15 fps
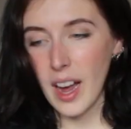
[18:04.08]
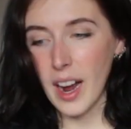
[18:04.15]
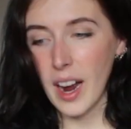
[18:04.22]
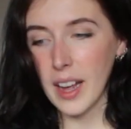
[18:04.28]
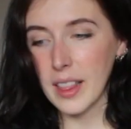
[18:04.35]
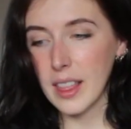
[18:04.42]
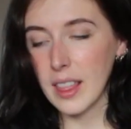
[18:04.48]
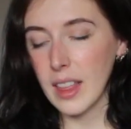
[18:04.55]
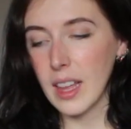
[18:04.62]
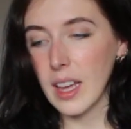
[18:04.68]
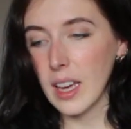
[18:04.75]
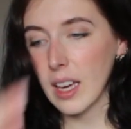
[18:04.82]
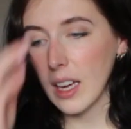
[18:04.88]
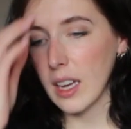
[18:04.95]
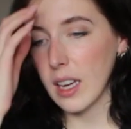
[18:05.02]
I
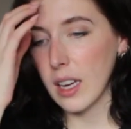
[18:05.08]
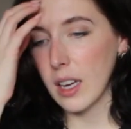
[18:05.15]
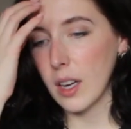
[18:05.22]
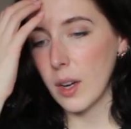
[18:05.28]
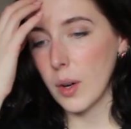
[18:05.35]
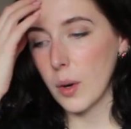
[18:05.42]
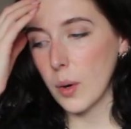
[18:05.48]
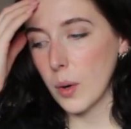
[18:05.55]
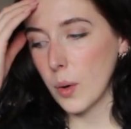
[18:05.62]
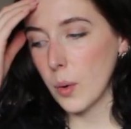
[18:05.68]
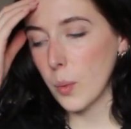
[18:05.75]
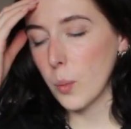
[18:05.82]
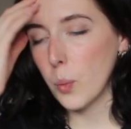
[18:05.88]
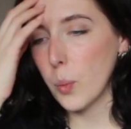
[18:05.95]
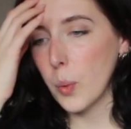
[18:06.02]
think
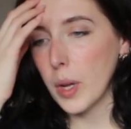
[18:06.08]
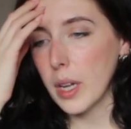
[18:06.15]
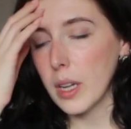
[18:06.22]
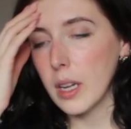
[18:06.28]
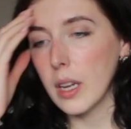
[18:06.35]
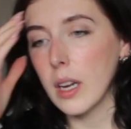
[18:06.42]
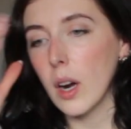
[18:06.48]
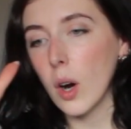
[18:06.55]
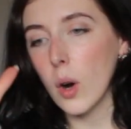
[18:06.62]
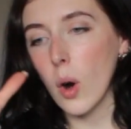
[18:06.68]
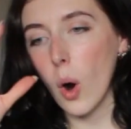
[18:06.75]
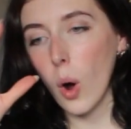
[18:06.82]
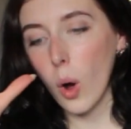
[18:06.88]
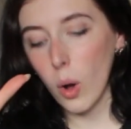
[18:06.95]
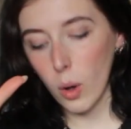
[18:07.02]
we are
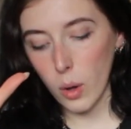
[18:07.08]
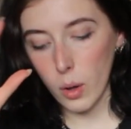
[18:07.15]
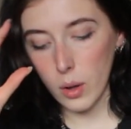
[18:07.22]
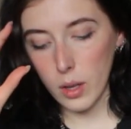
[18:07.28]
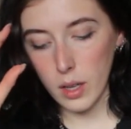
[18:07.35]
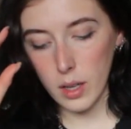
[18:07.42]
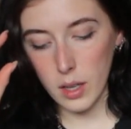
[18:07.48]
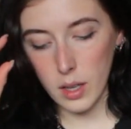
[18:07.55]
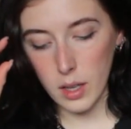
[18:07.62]
all